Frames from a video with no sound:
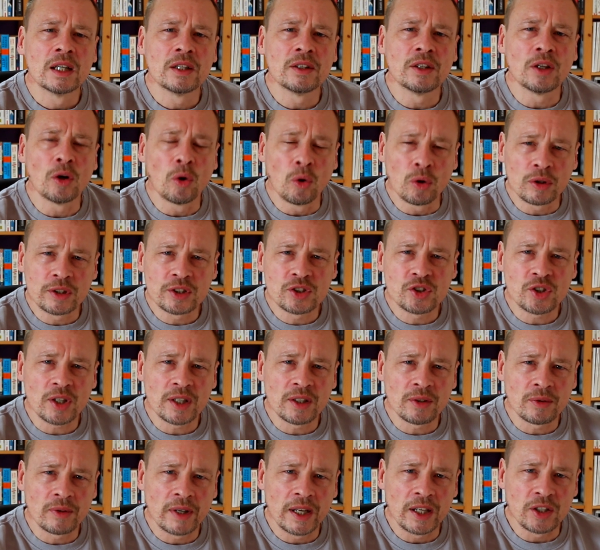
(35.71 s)
the older
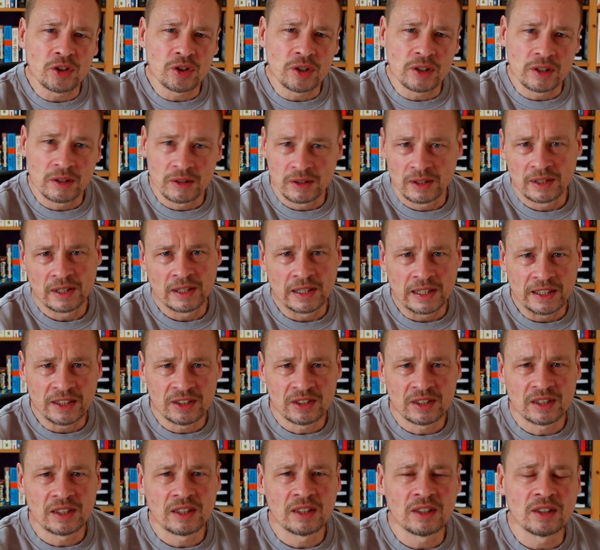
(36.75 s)
generation, at
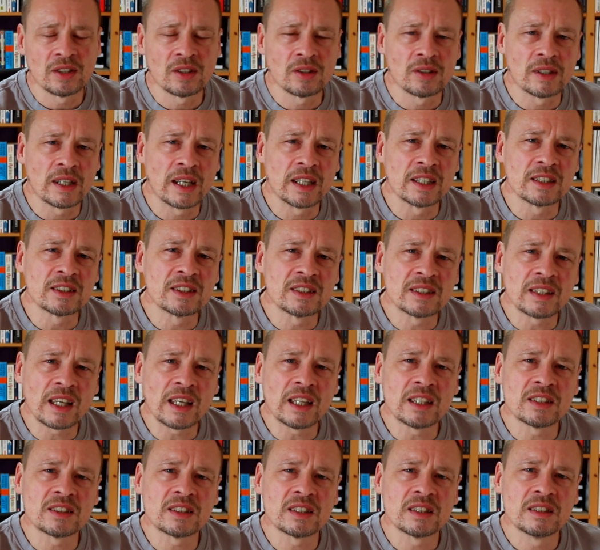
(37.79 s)
least in the United
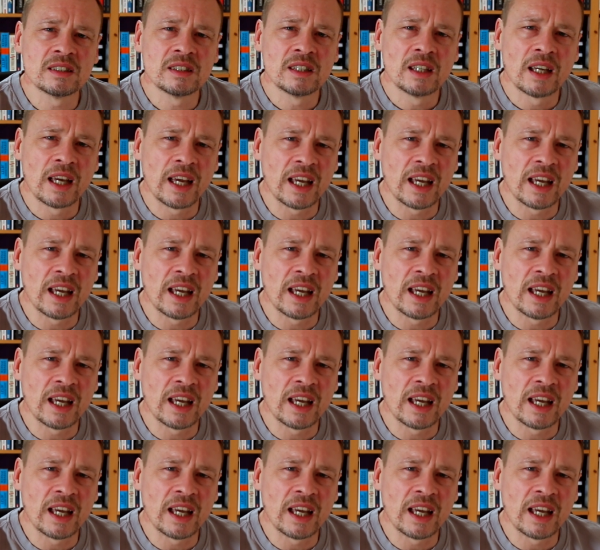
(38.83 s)
States,